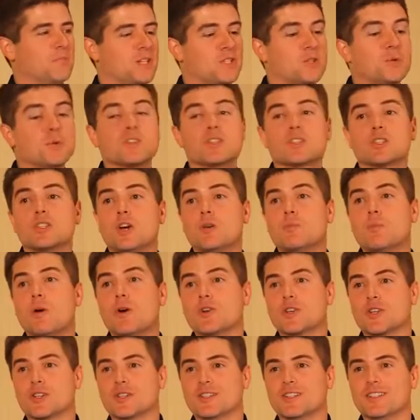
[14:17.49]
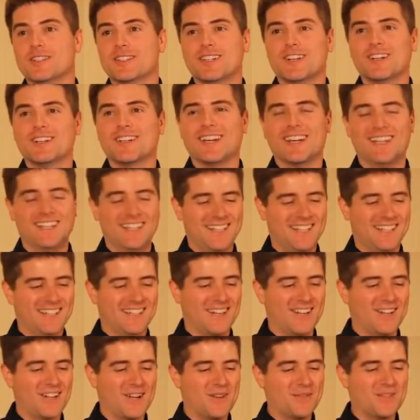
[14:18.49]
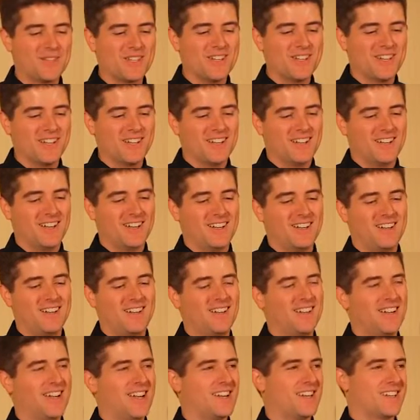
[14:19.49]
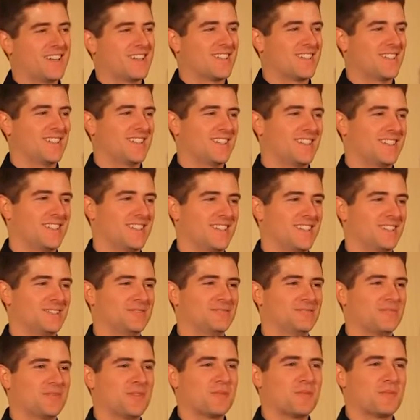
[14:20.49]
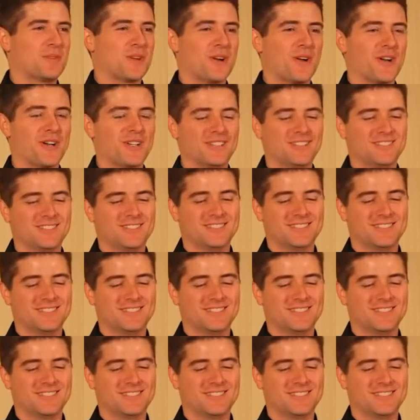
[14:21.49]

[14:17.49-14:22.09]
let's do it in slow motion. Okay, here it comes. Ah, heinous. Yeah, I'm sorry.